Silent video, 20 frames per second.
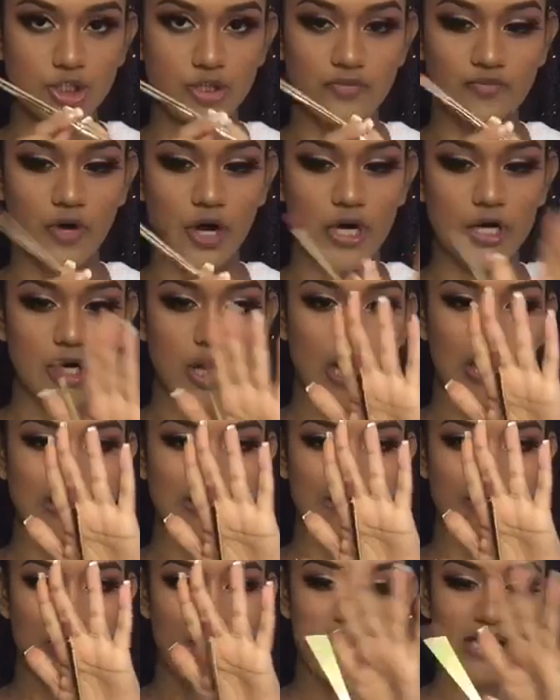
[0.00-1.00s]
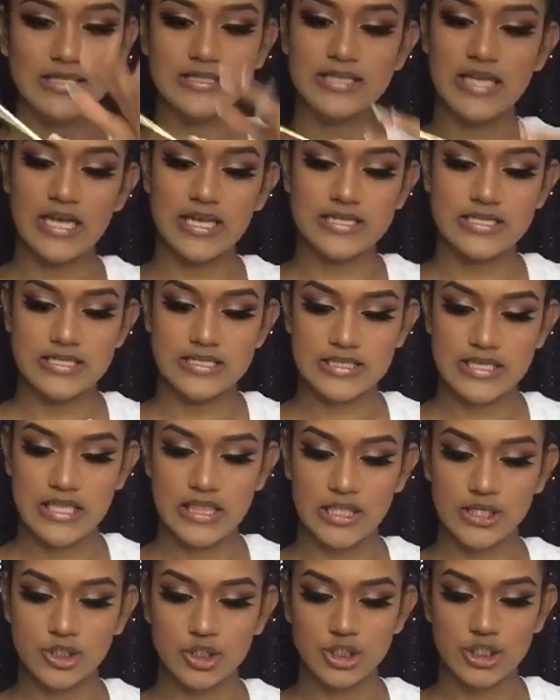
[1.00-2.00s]
Gerard Cosmetics, and it's
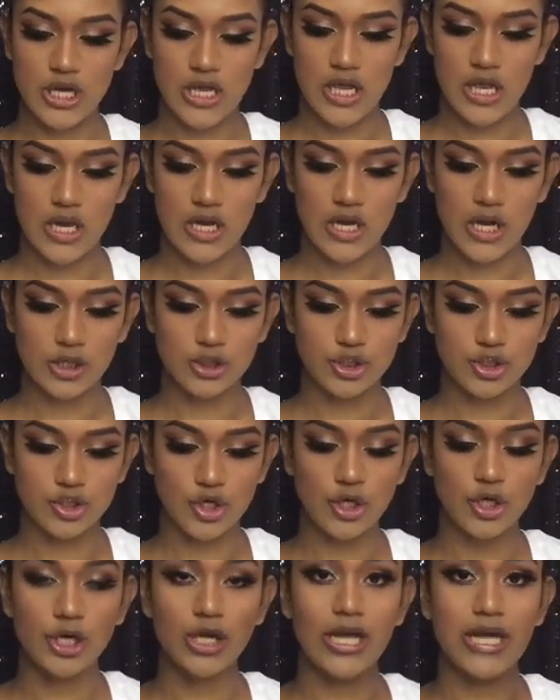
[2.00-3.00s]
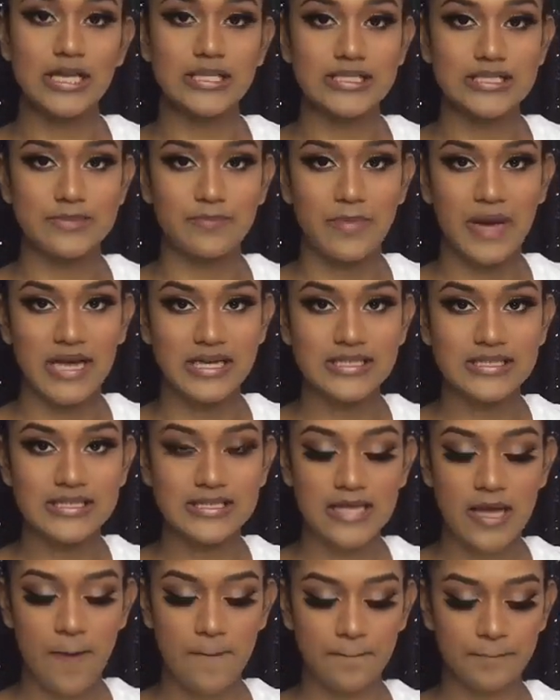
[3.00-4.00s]
in the shade Sugar and
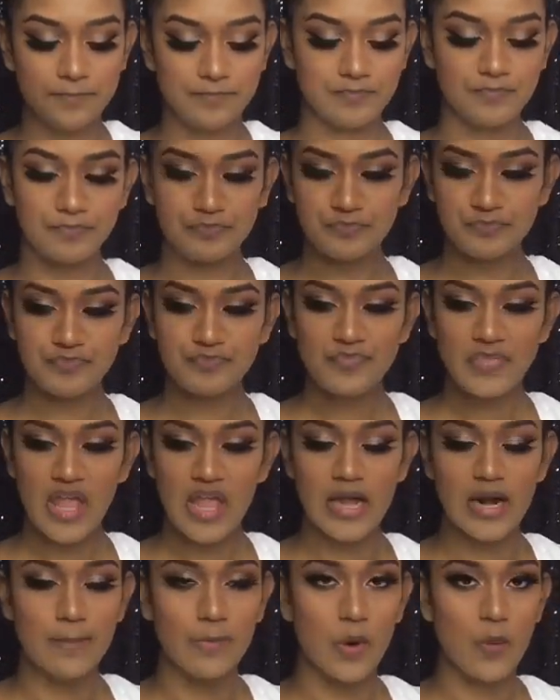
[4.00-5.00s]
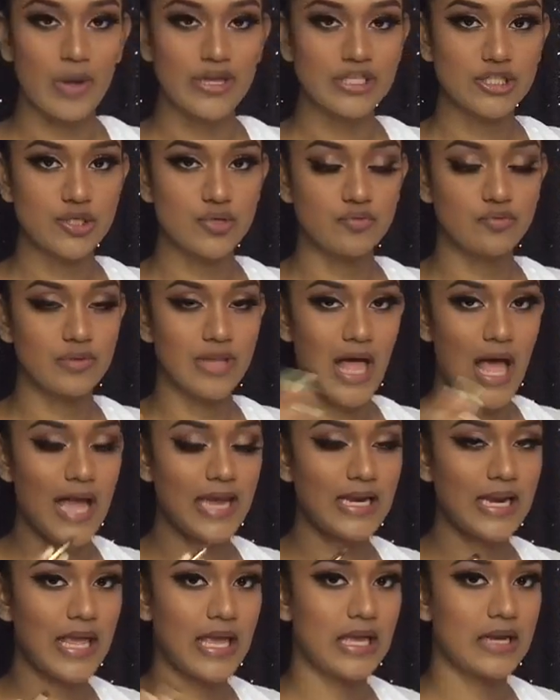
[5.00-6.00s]
Spice. And I'm going to
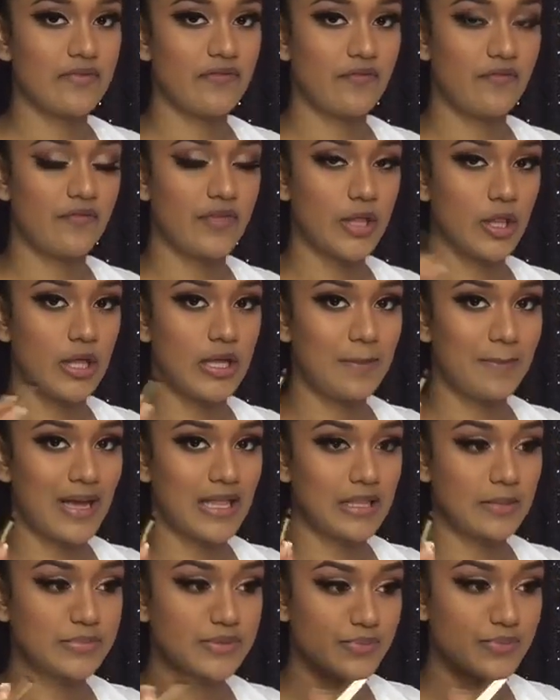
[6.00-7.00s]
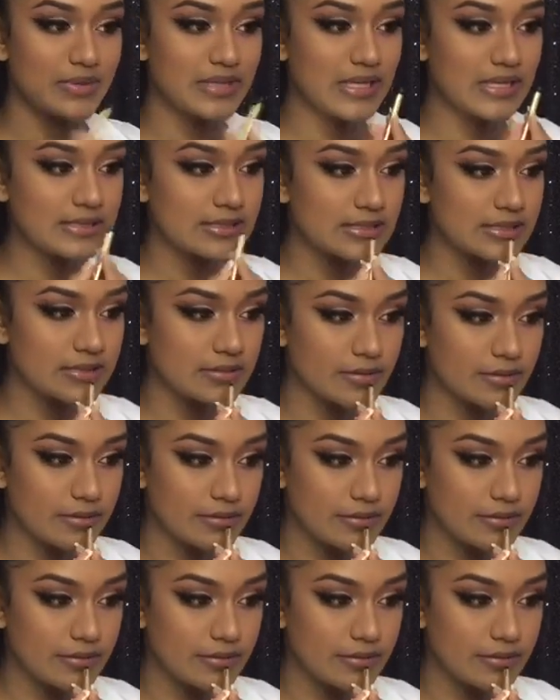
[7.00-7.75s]
line and fill in my lips with this.